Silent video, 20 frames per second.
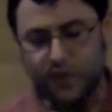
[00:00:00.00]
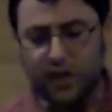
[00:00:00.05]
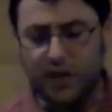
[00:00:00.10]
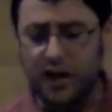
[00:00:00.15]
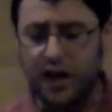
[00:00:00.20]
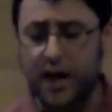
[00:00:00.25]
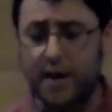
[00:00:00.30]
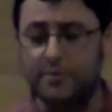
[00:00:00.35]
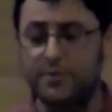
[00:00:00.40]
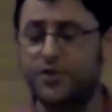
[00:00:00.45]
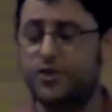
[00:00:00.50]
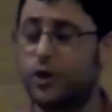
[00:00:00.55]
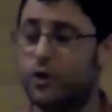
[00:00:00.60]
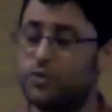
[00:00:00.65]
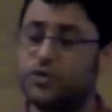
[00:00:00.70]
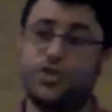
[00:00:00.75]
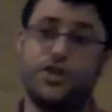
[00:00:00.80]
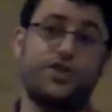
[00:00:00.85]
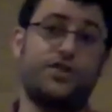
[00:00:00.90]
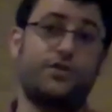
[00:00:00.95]

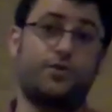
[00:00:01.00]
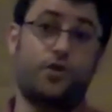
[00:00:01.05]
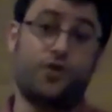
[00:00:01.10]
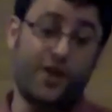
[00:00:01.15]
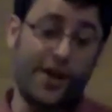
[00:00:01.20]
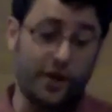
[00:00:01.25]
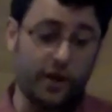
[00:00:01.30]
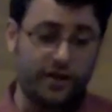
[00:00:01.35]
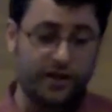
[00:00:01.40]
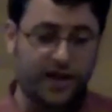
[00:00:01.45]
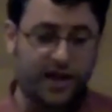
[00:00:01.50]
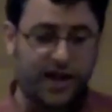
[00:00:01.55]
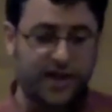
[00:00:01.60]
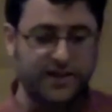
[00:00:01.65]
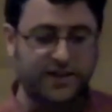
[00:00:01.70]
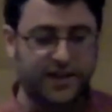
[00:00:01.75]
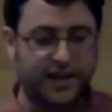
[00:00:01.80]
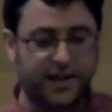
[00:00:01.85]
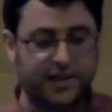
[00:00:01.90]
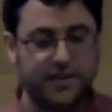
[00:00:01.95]
Don't just create all the
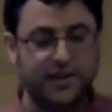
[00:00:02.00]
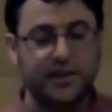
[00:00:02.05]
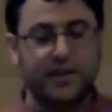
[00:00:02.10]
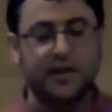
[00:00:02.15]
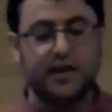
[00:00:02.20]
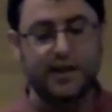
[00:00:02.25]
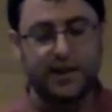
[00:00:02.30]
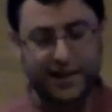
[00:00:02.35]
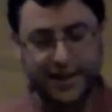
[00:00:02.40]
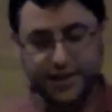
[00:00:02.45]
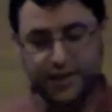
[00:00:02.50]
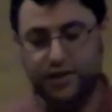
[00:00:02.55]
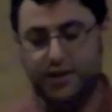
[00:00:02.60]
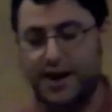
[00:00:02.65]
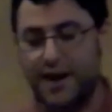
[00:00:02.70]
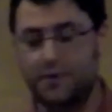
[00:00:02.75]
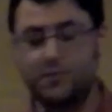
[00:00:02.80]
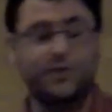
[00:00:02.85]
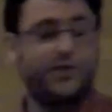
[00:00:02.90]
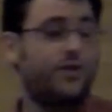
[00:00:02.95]
content,
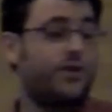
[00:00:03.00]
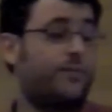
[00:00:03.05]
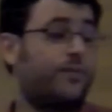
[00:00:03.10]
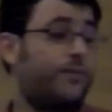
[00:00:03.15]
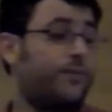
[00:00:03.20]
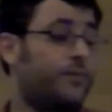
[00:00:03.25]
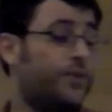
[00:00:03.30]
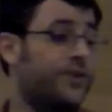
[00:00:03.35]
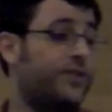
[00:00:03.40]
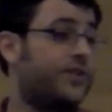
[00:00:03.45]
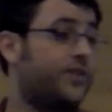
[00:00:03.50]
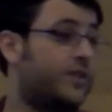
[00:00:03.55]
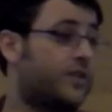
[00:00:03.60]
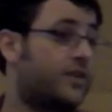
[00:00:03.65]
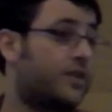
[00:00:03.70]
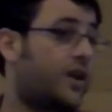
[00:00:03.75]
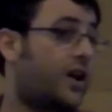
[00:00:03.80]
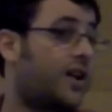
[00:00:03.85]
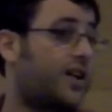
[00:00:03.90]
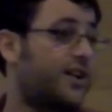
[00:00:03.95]
interact with
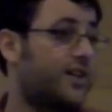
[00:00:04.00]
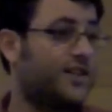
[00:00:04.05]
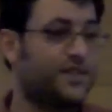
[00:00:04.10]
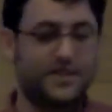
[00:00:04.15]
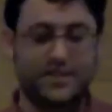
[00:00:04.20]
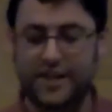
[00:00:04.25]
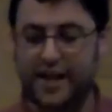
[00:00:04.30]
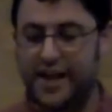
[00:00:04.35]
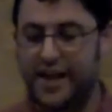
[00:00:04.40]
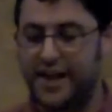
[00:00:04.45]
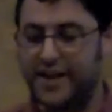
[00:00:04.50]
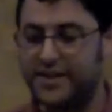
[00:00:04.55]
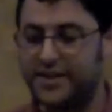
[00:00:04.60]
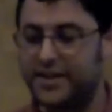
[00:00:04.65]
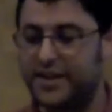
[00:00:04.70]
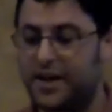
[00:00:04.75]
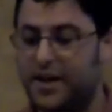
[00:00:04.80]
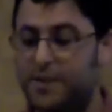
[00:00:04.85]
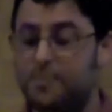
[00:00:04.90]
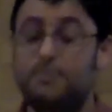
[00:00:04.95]
your audience, and
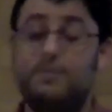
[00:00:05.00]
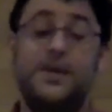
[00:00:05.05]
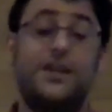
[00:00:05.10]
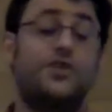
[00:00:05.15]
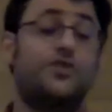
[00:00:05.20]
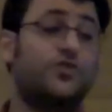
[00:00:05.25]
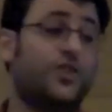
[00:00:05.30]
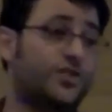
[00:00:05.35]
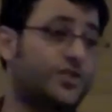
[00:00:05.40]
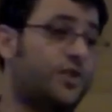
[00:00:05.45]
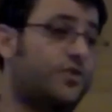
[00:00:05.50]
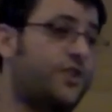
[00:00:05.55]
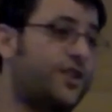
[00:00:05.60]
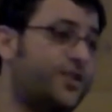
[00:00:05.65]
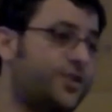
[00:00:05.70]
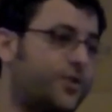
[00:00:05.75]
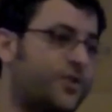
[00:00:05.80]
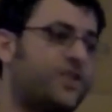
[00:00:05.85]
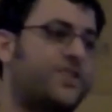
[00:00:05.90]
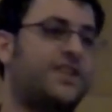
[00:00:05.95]
be a trusted
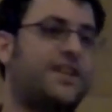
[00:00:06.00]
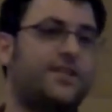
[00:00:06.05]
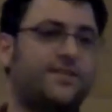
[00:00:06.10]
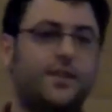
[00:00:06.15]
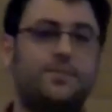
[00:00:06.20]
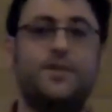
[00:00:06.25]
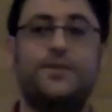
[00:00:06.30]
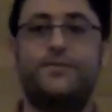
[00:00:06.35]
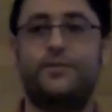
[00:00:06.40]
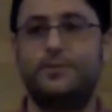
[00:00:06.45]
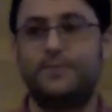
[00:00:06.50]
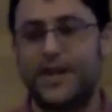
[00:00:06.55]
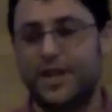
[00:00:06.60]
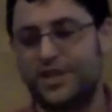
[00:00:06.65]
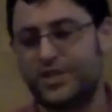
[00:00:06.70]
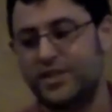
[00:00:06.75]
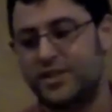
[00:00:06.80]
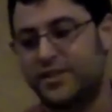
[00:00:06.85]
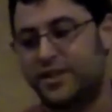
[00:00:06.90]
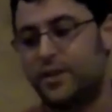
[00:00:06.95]
resource. Give them
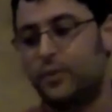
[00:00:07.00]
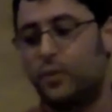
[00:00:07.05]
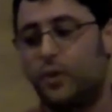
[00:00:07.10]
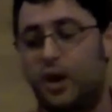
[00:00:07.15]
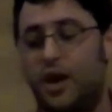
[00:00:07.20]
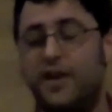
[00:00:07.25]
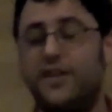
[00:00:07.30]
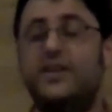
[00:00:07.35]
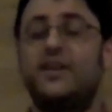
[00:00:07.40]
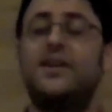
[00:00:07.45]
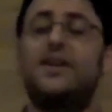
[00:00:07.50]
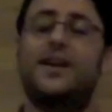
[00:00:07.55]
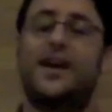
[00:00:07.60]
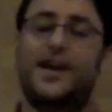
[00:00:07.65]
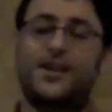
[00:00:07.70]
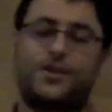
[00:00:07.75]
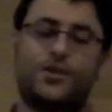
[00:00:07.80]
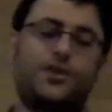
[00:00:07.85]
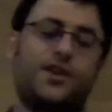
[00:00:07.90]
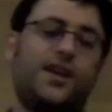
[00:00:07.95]
information that they want,
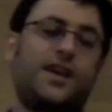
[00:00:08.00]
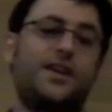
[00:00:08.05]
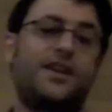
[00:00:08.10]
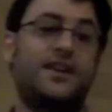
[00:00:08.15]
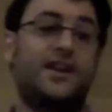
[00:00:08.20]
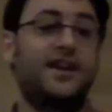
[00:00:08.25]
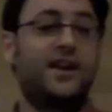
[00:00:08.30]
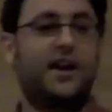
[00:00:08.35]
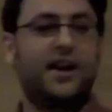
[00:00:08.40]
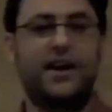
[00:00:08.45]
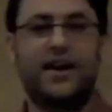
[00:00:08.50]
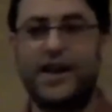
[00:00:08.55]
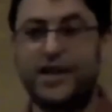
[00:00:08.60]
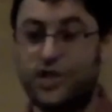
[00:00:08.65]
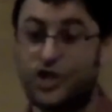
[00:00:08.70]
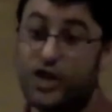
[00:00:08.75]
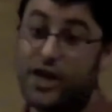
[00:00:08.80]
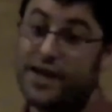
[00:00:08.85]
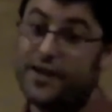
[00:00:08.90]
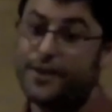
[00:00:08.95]
entertain and
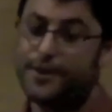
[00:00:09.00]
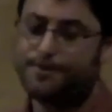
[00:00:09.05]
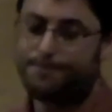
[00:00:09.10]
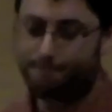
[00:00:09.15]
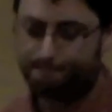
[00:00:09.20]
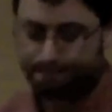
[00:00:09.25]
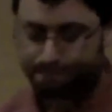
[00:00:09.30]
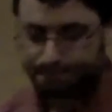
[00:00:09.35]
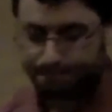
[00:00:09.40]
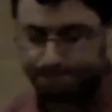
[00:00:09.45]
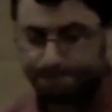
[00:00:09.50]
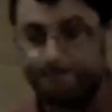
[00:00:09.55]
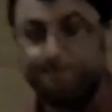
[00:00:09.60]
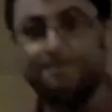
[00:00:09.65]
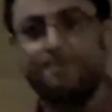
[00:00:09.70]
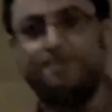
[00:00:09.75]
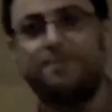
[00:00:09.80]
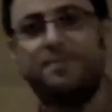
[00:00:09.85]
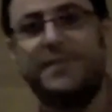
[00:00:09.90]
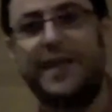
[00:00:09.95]
educate them.
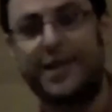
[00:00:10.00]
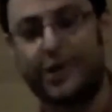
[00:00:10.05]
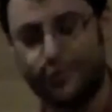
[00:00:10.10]
Thank